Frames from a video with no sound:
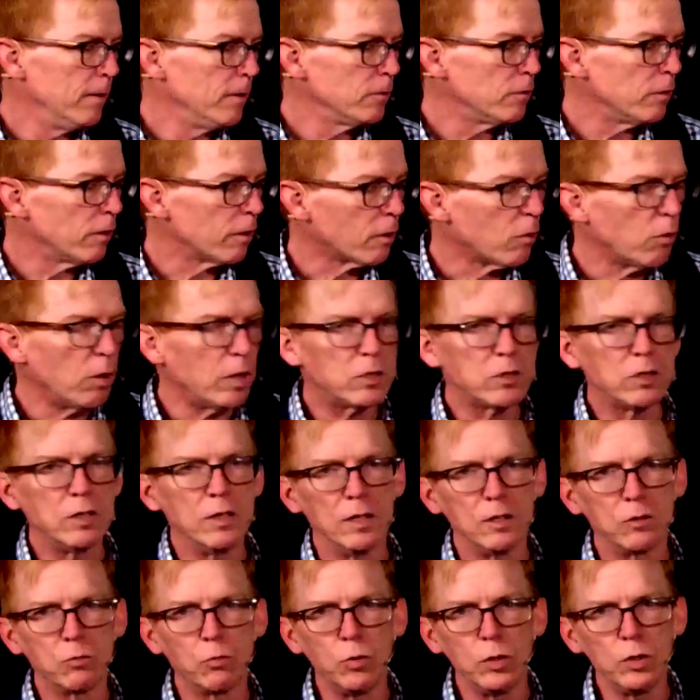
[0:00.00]
So the question
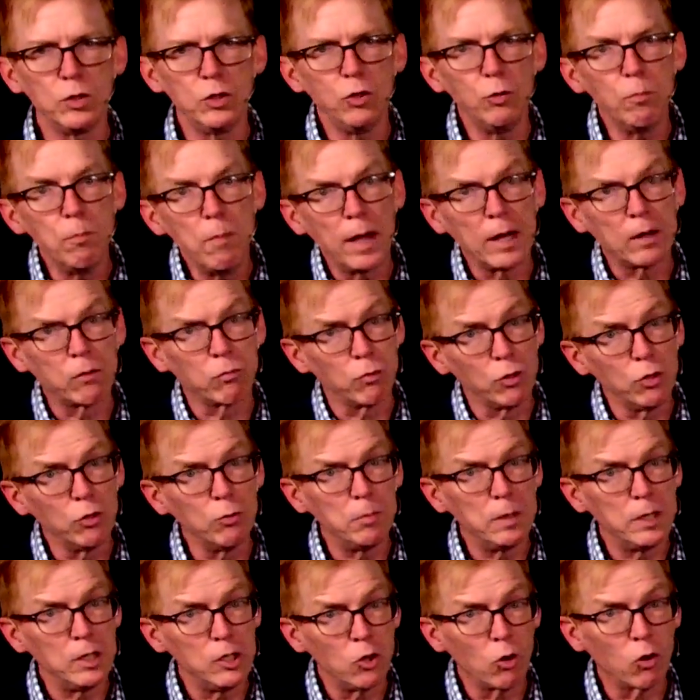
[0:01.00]
is, will you make room
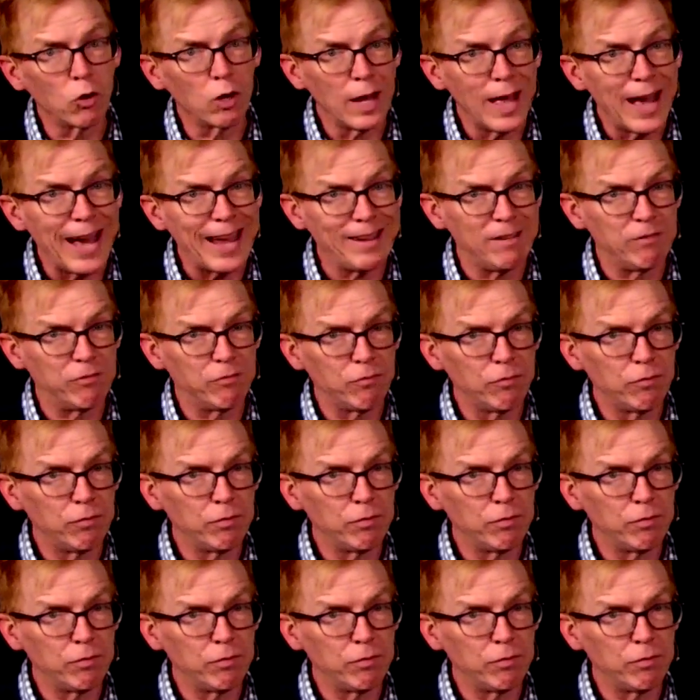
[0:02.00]
in your life